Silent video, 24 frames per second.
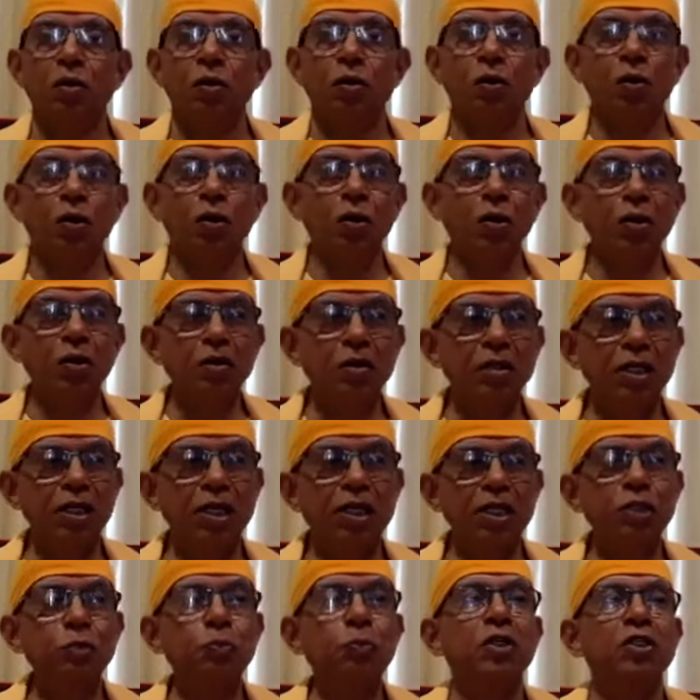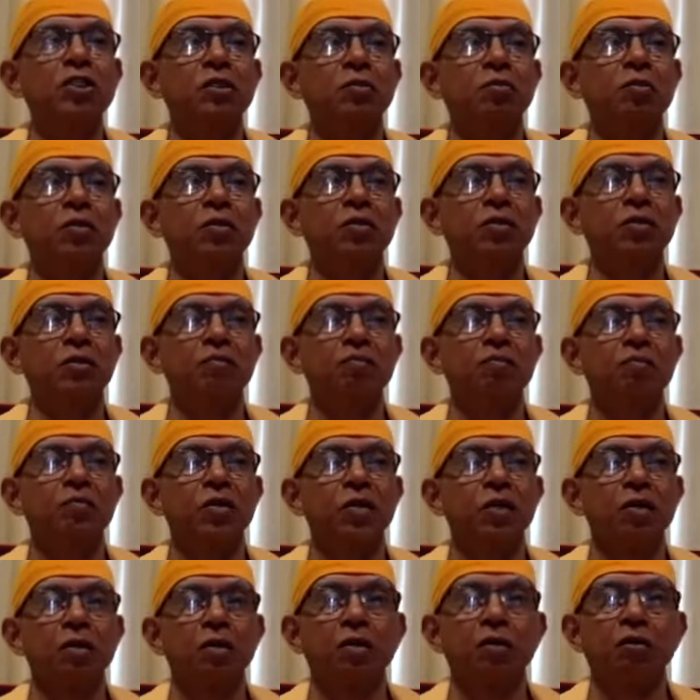All that is possible
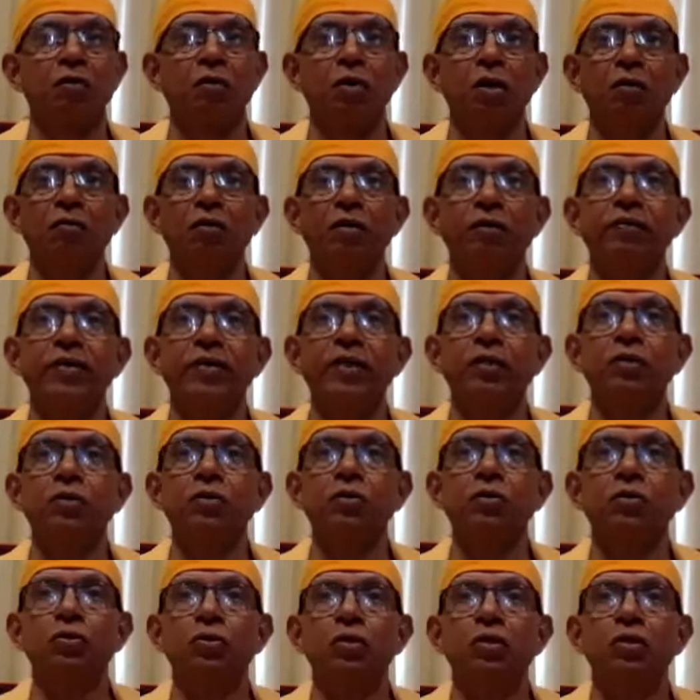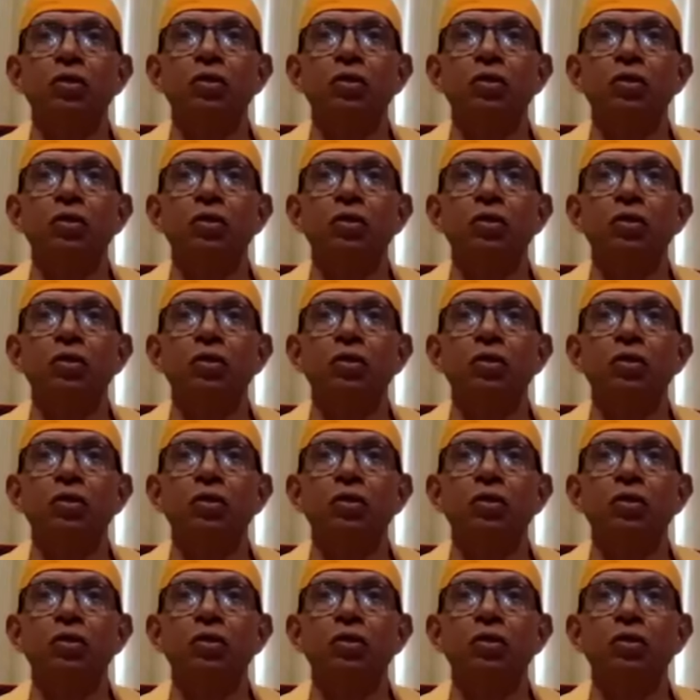only when you